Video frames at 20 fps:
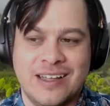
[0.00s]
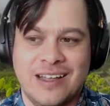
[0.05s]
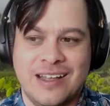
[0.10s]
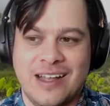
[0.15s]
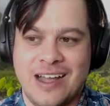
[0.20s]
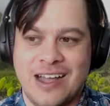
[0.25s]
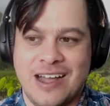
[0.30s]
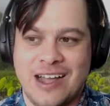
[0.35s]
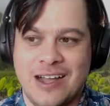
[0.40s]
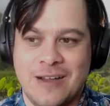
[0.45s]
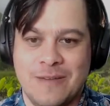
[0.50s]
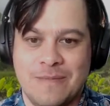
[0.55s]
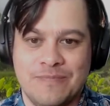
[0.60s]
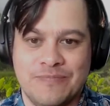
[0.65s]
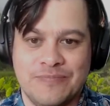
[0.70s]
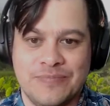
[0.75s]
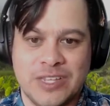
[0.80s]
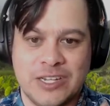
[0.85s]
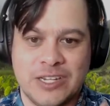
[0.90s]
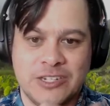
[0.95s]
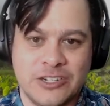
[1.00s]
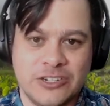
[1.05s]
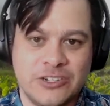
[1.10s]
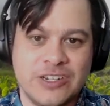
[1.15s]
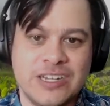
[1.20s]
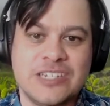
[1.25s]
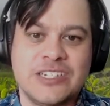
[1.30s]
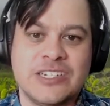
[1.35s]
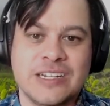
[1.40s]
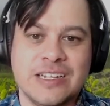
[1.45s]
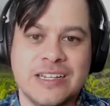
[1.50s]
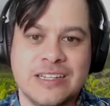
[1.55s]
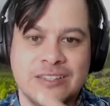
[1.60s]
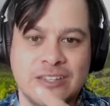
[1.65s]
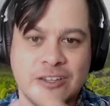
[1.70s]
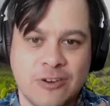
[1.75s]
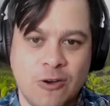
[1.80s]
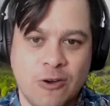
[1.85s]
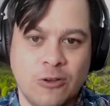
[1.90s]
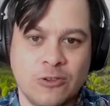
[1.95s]
the tradition, the
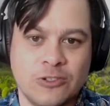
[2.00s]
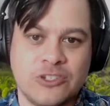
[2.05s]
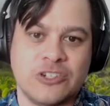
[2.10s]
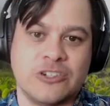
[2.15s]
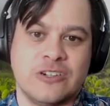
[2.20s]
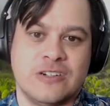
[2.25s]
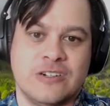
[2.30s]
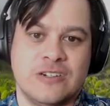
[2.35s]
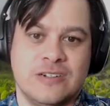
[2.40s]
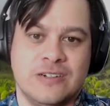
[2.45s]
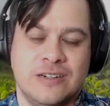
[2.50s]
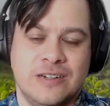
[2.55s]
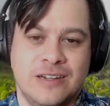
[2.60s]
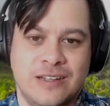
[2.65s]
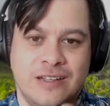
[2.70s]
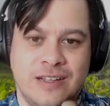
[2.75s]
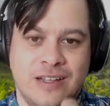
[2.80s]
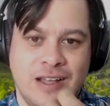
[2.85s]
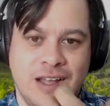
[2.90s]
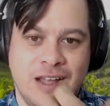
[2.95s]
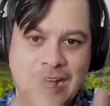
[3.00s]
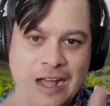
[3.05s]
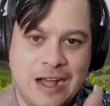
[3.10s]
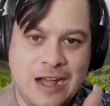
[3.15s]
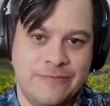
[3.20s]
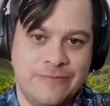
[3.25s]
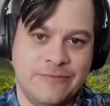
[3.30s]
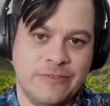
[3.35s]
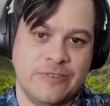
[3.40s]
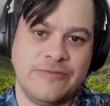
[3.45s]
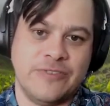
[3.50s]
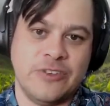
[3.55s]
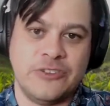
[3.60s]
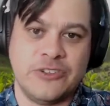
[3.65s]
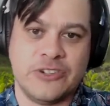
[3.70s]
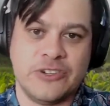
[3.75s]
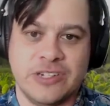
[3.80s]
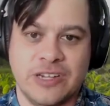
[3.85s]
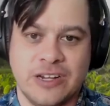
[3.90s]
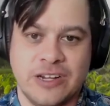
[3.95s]
culture for
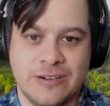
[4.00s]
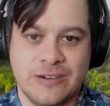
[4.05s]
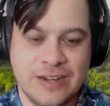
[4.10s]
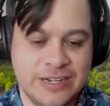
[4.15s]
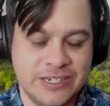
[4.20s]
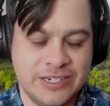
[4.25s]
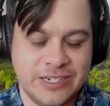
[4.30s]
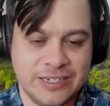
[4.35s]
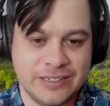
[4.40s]
future generations.